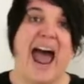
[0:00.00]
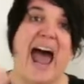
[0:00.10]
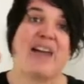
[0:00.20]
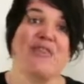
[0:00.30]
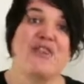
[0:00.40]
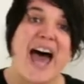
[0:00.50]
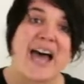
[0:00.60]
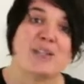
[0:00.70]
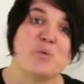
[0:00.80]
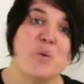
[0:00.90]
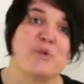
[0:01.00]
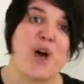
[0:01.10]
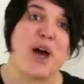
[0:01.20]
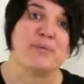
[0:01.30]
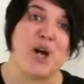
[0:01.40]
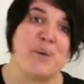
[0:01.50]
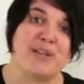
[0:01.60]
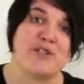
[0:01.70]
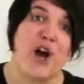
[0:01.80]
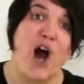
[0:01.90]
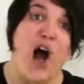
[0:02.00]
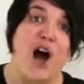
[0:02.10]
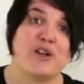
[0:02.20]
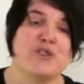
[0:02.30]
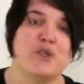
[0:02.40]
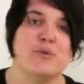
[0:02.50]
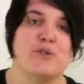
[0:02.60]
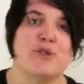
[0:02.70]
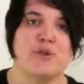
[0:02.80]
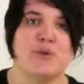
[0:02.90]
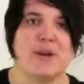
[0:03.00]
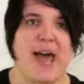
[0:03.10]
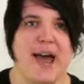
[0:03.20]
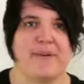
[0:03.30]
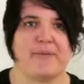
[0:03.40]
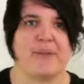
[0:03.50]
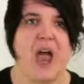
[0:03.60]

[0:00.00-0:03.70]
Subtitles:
And that's what I'm going to ask you to do now.